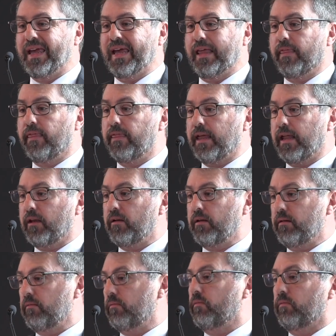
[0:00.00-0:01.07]
and
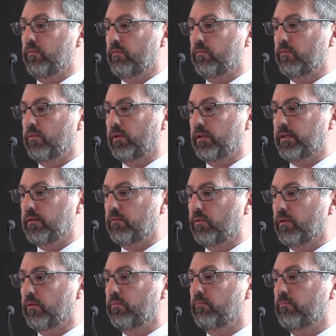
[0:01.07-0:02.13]
then
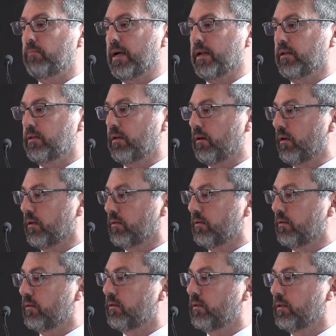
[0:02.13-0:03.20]
we'll
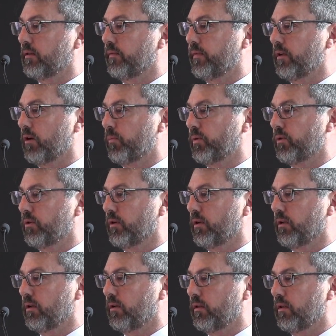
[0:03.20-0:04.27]
monetise the
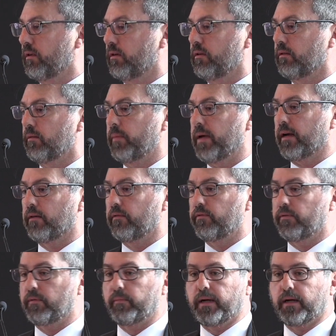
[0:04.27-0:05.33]
opportunity on the back
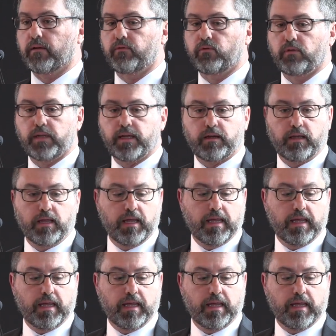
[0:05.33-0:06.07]
of all that,